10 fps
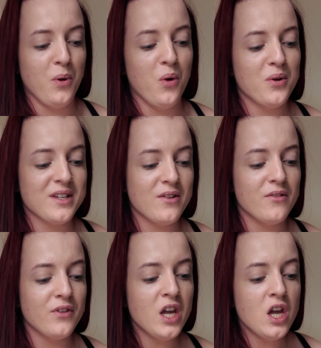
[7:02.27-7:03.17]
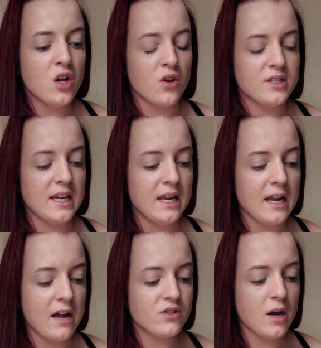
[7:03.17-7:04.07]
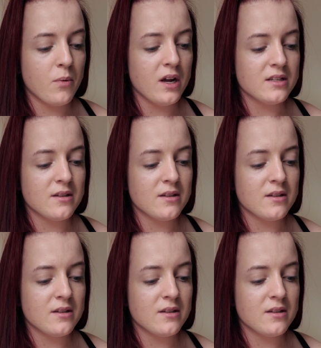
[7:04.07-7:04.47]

bored of constantly eating out of Tupperware.